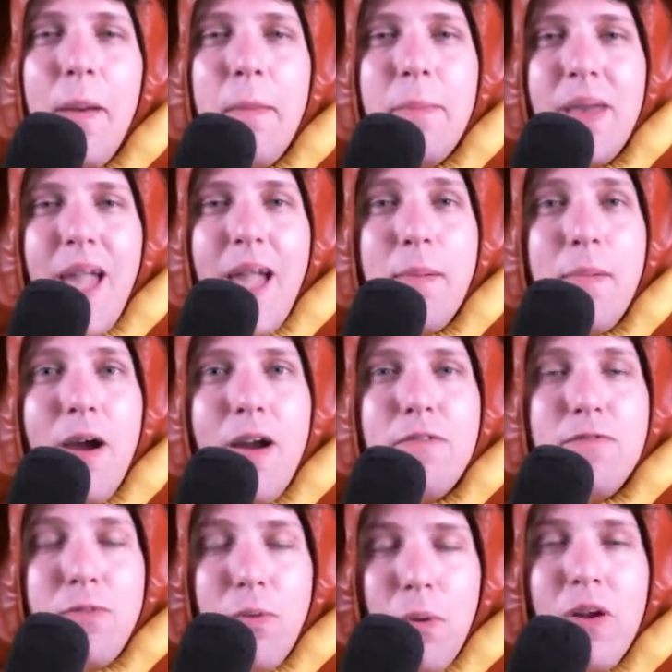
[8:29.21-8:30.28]
became our
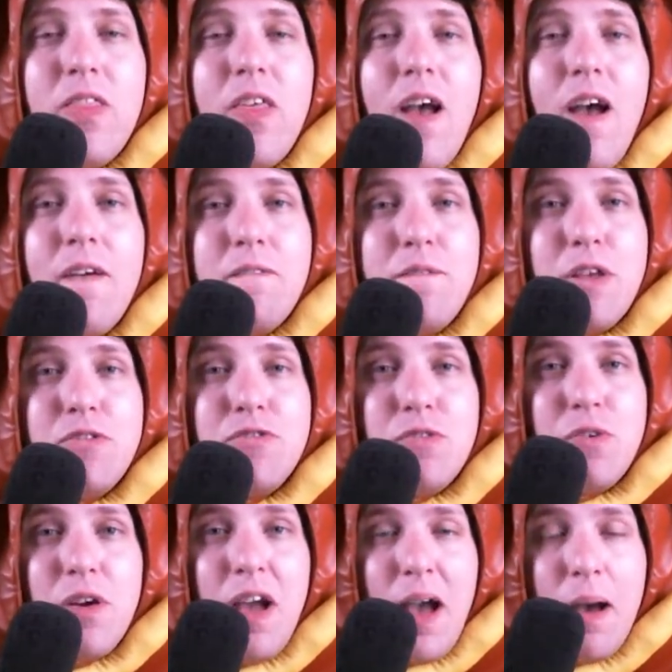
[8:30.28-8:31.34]
4th
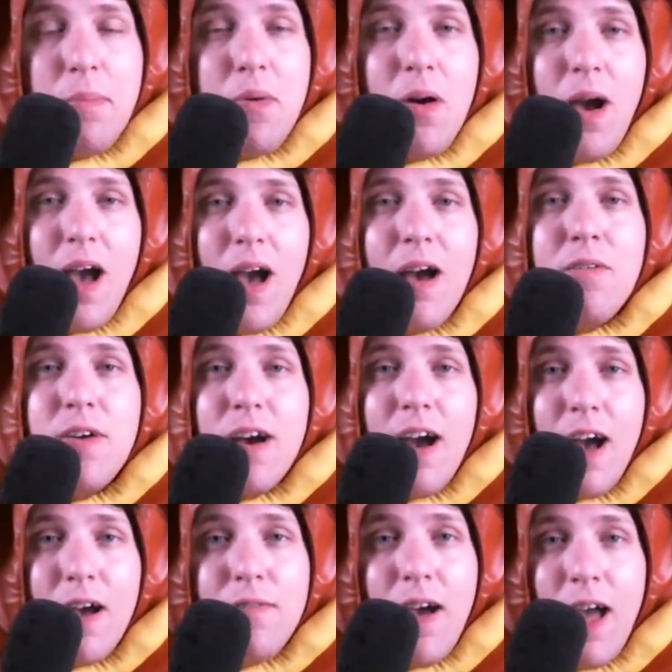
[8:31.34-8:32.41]
official couple of
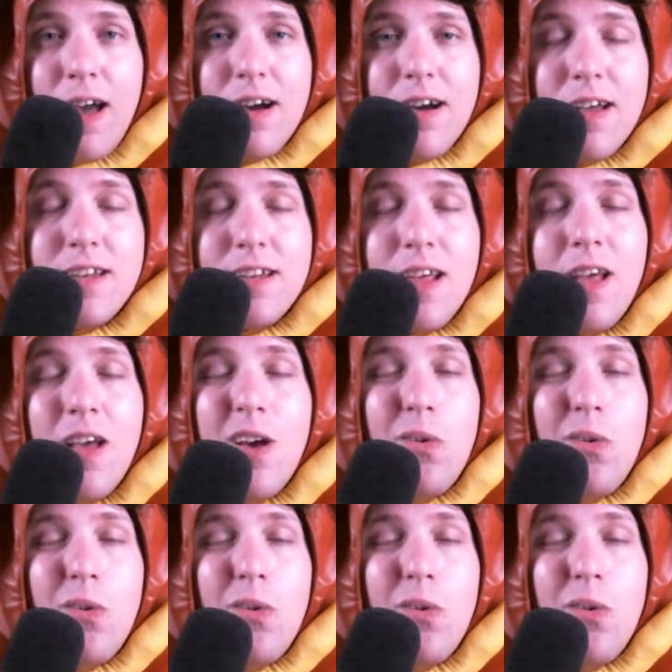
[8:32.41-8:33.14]
Love Island,